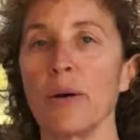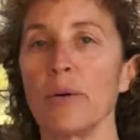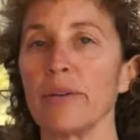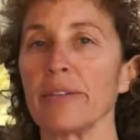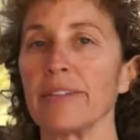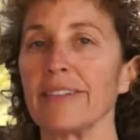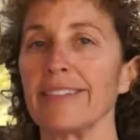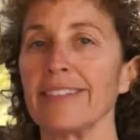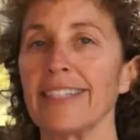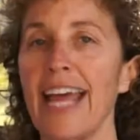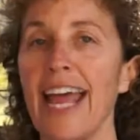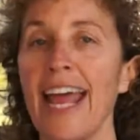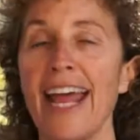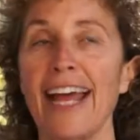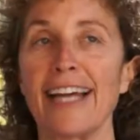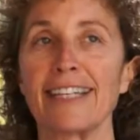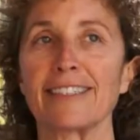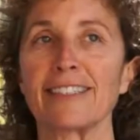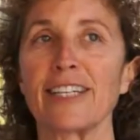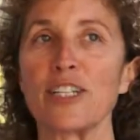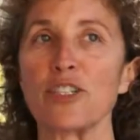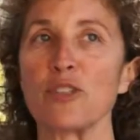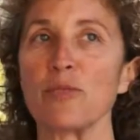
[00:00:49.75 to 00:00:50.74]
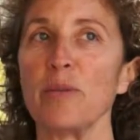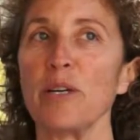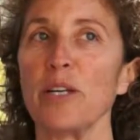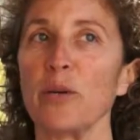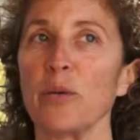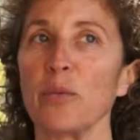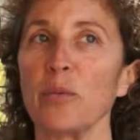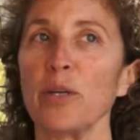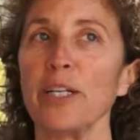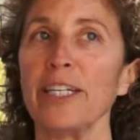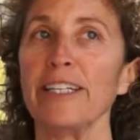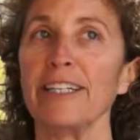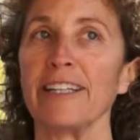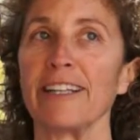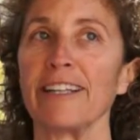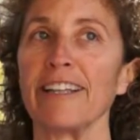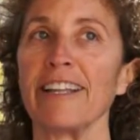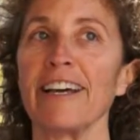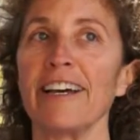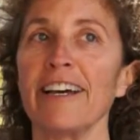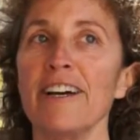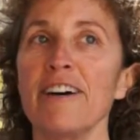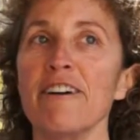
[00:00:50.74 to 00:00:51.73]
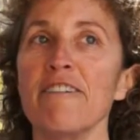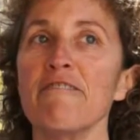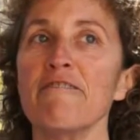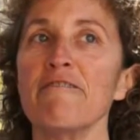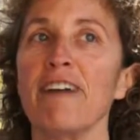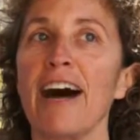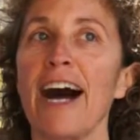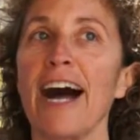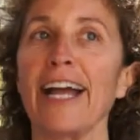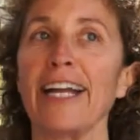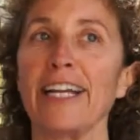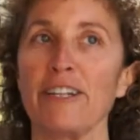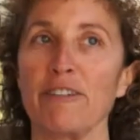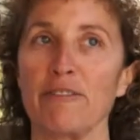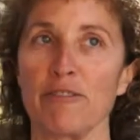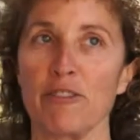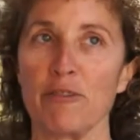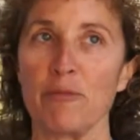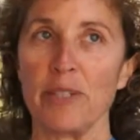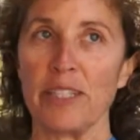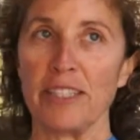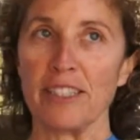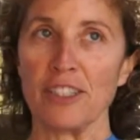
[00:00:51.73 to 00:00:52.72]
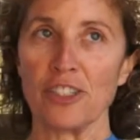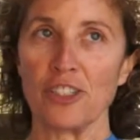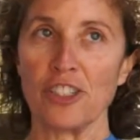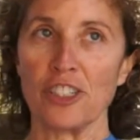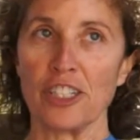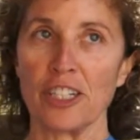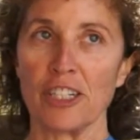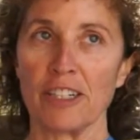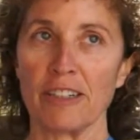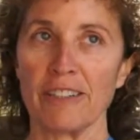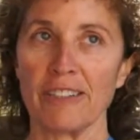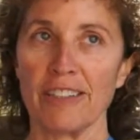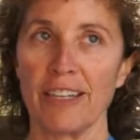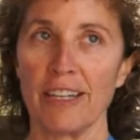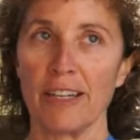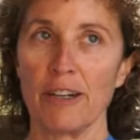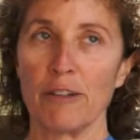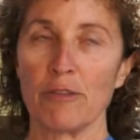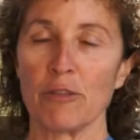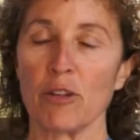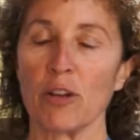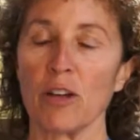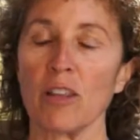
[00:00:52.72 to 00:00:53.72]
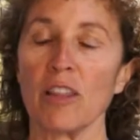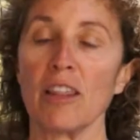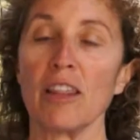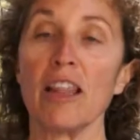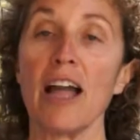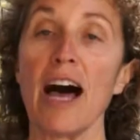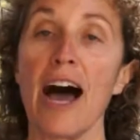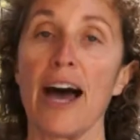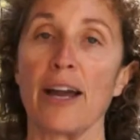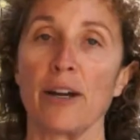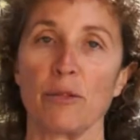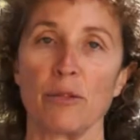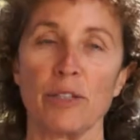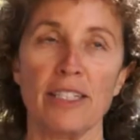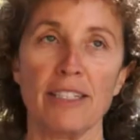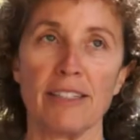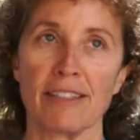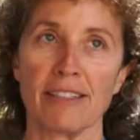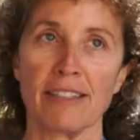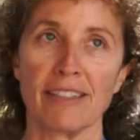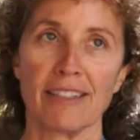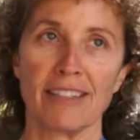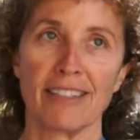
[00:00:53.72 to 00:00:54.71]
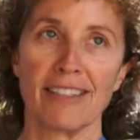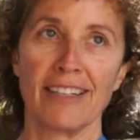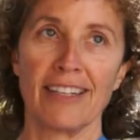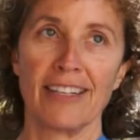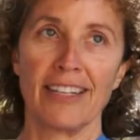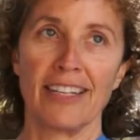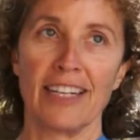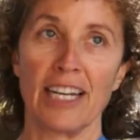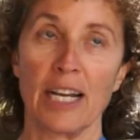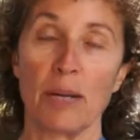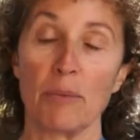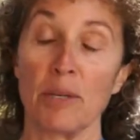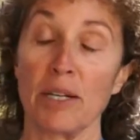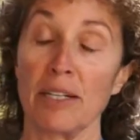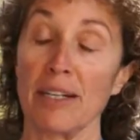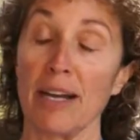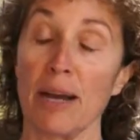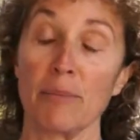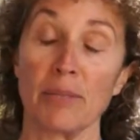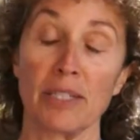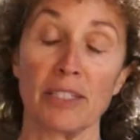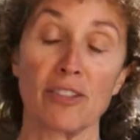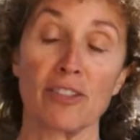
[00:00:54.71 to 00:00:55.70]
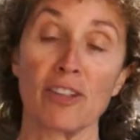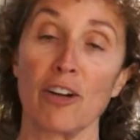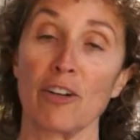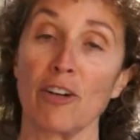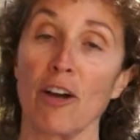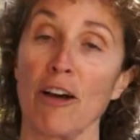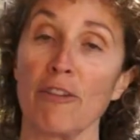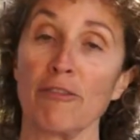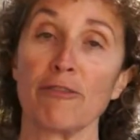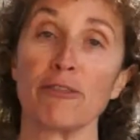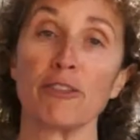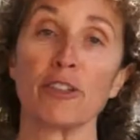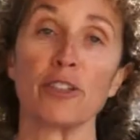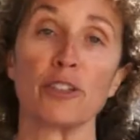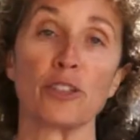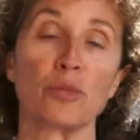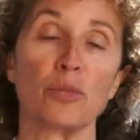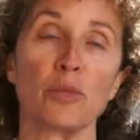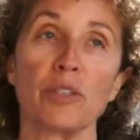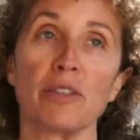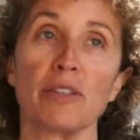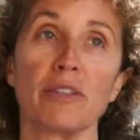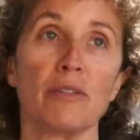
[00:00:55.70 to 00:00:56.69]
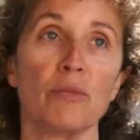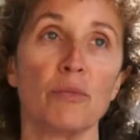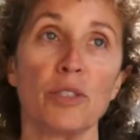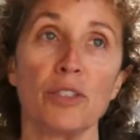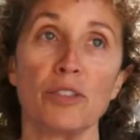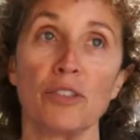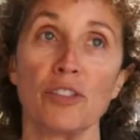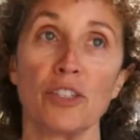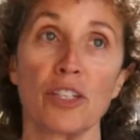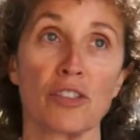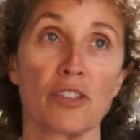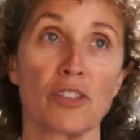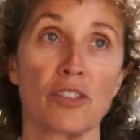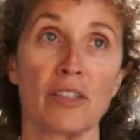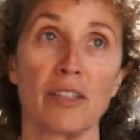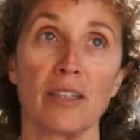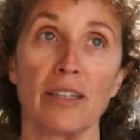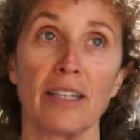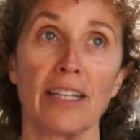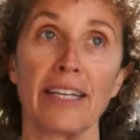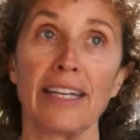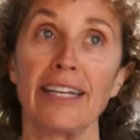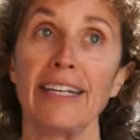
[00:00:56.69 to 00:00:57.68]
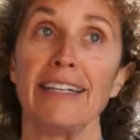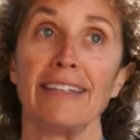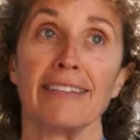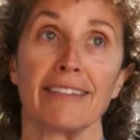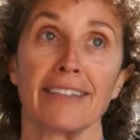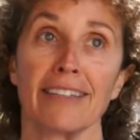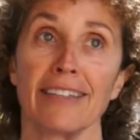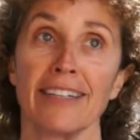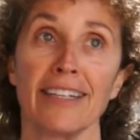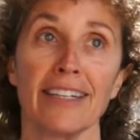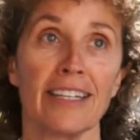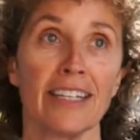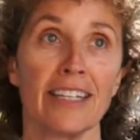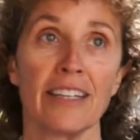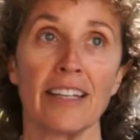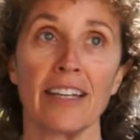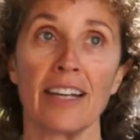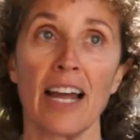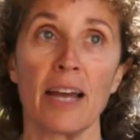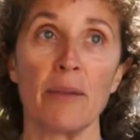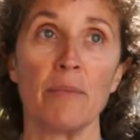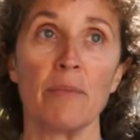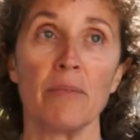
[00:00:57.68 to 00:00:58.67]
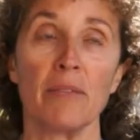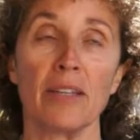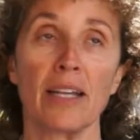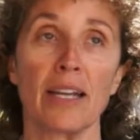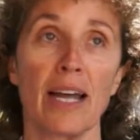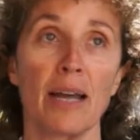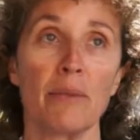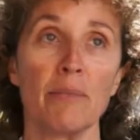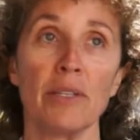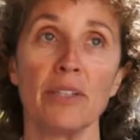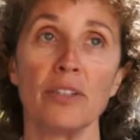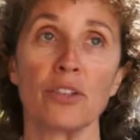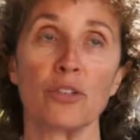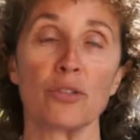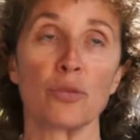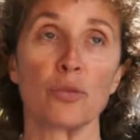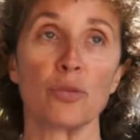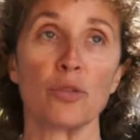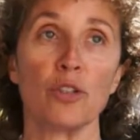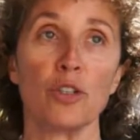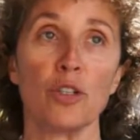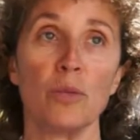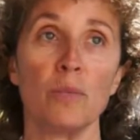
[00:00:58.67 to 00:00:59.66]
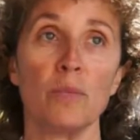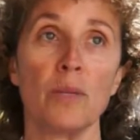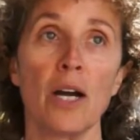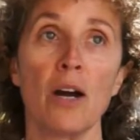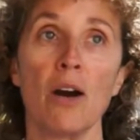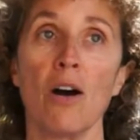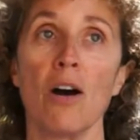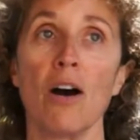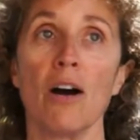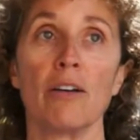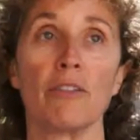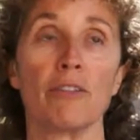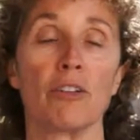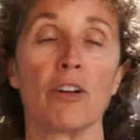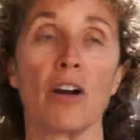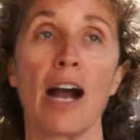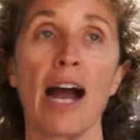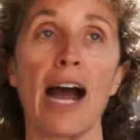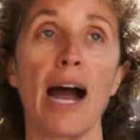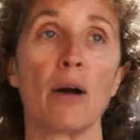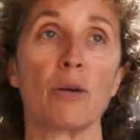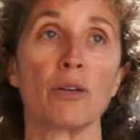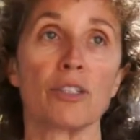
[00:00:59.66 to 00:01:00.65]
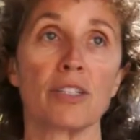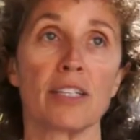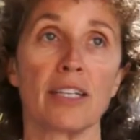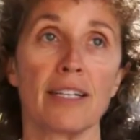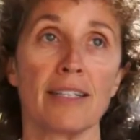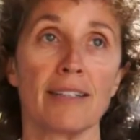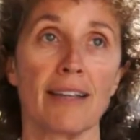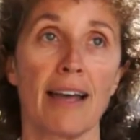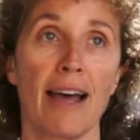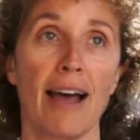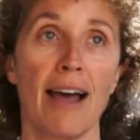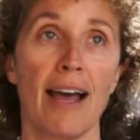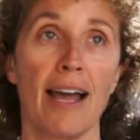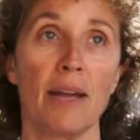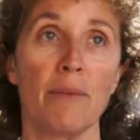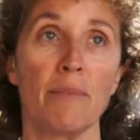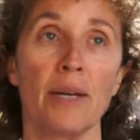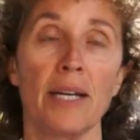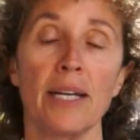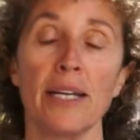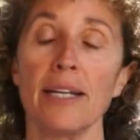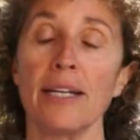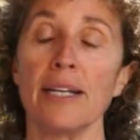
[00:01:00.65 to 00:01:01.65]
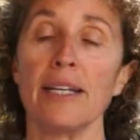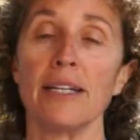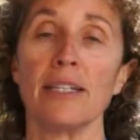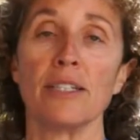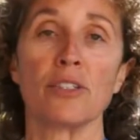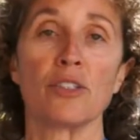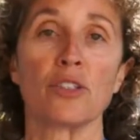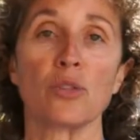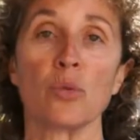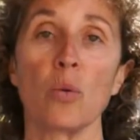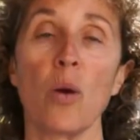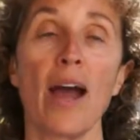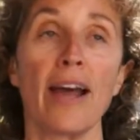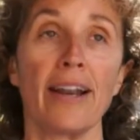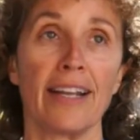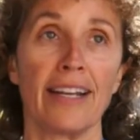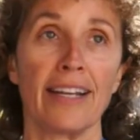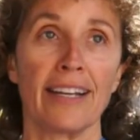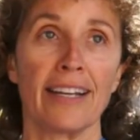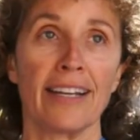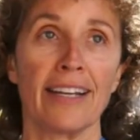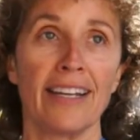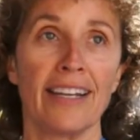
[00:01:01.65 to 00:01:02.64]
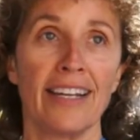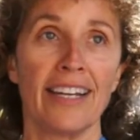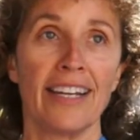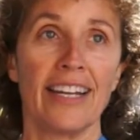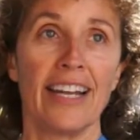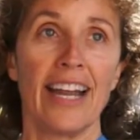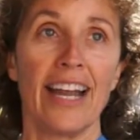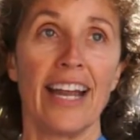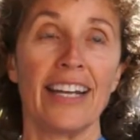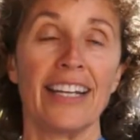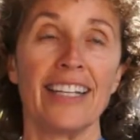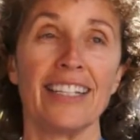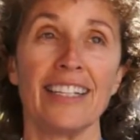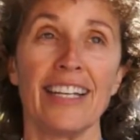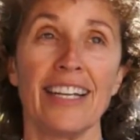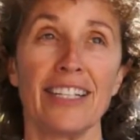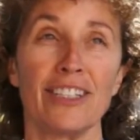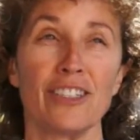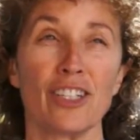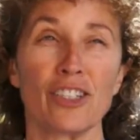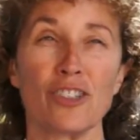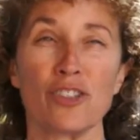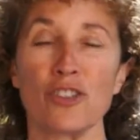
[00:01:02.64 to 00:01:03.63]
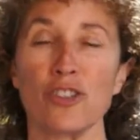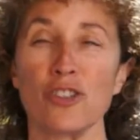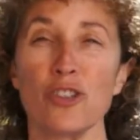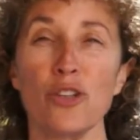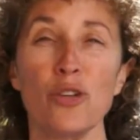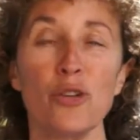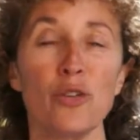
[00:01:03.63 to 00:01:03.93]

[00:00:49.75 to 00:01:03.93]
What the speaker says: Well, the tasc has been a real find for me this year for a lot of reasons. And I'm gonna start off first with just the heat, that I'm in this room for hours at a time, sweating, and it does two